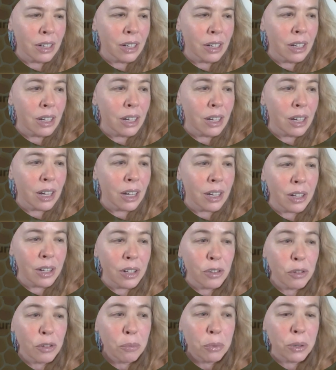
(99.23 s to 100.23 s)
It's
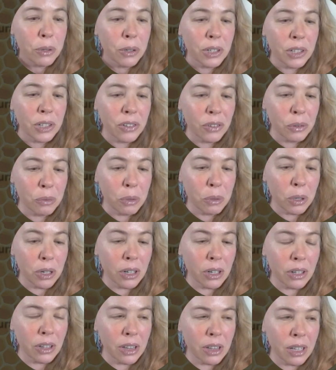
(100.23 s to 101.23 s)
important to work
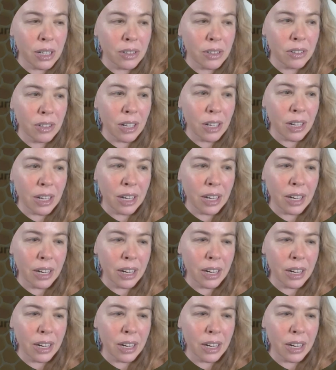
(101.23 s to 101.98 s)
on things like